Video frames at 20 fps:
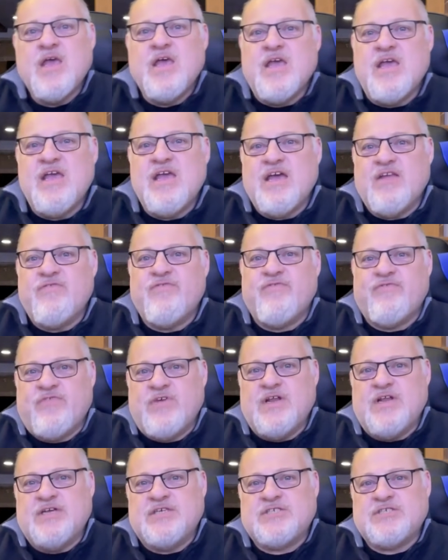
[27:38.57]
He had
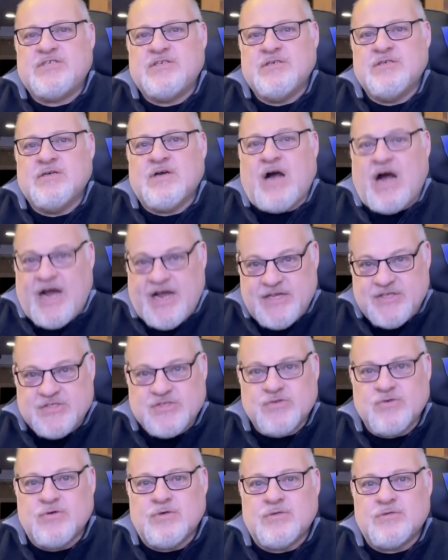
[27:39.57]
finished high
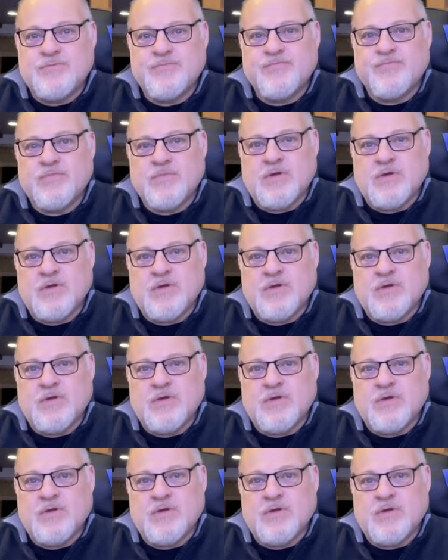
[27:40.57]
school,